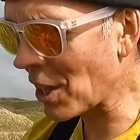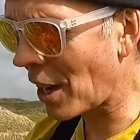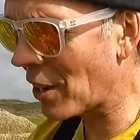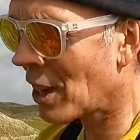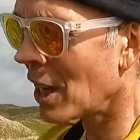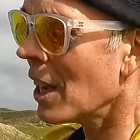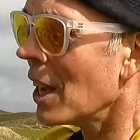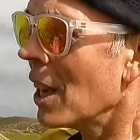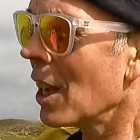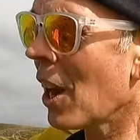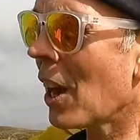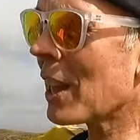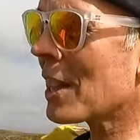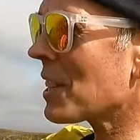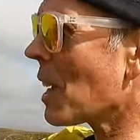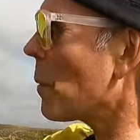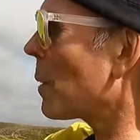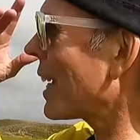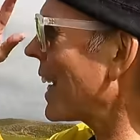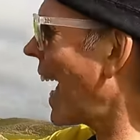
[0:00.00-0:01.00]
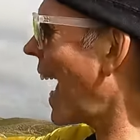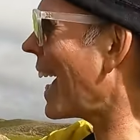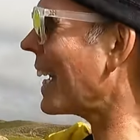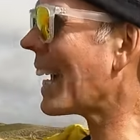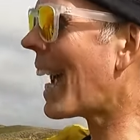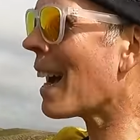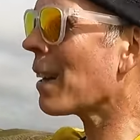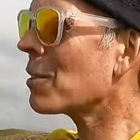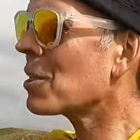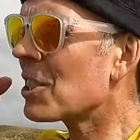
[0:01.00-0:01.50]
So like I said, we're going to
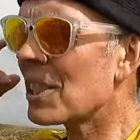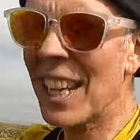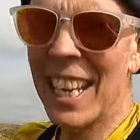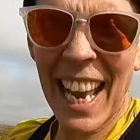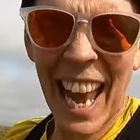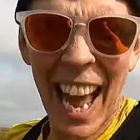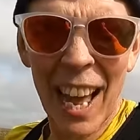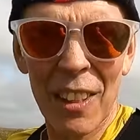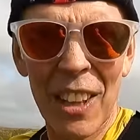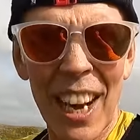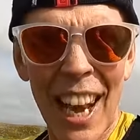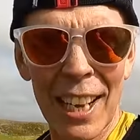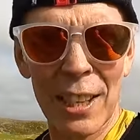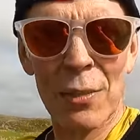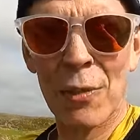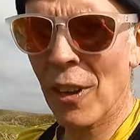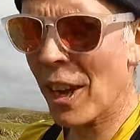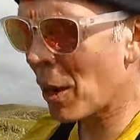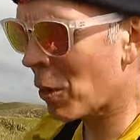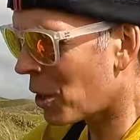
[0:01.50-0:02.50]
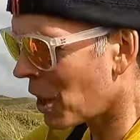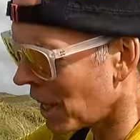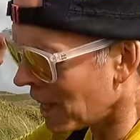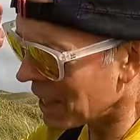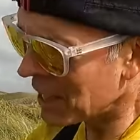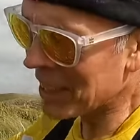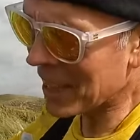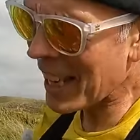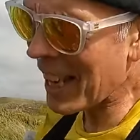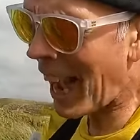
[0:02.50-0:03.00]
head out, see how the legs feel,
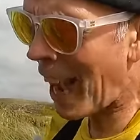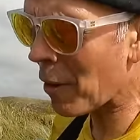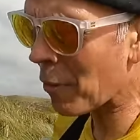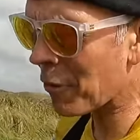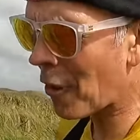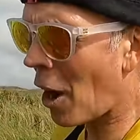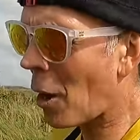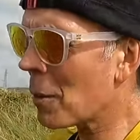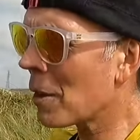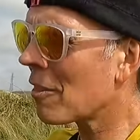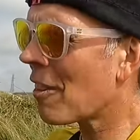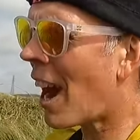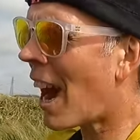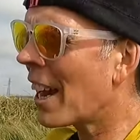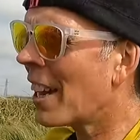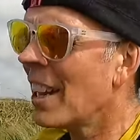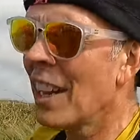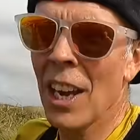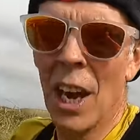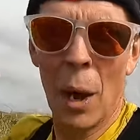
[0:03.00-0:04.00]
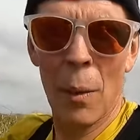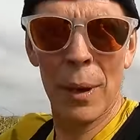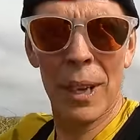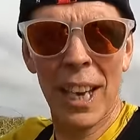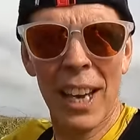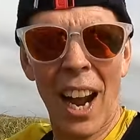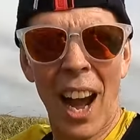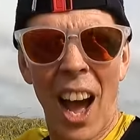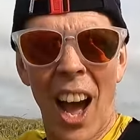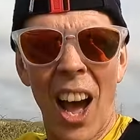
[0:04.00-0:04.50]
see how far we run, and we're
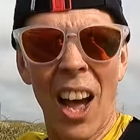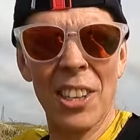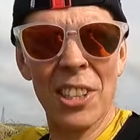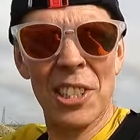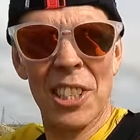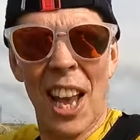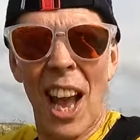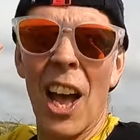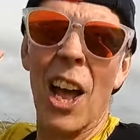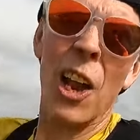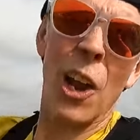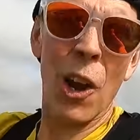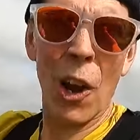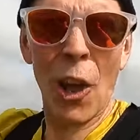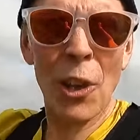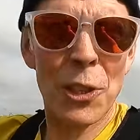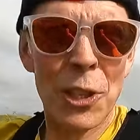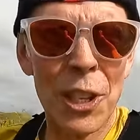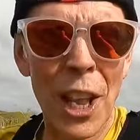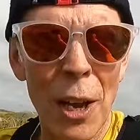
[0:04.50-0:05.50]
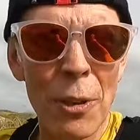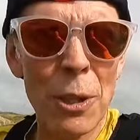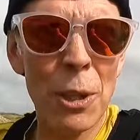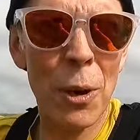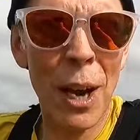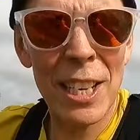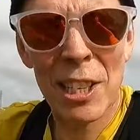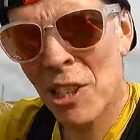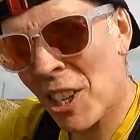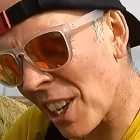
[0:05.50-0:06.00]
going to answer lots of those
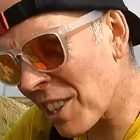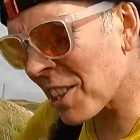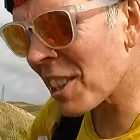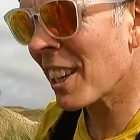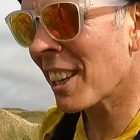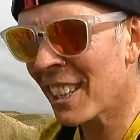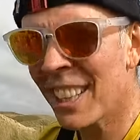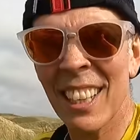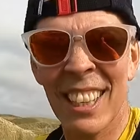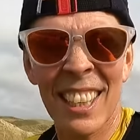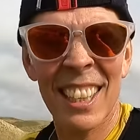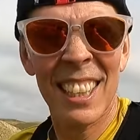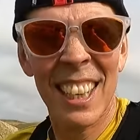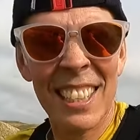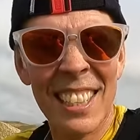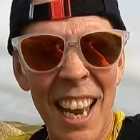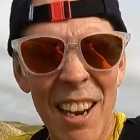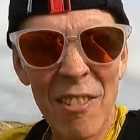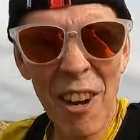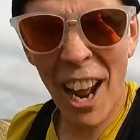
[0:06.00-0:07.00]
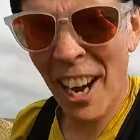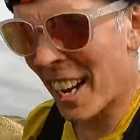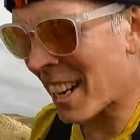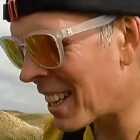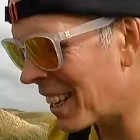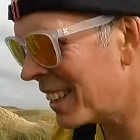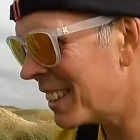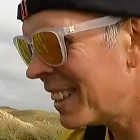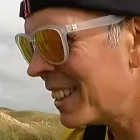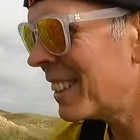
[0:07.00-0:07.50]
questions. Let's get
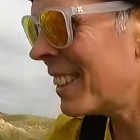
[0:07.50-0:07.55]
running.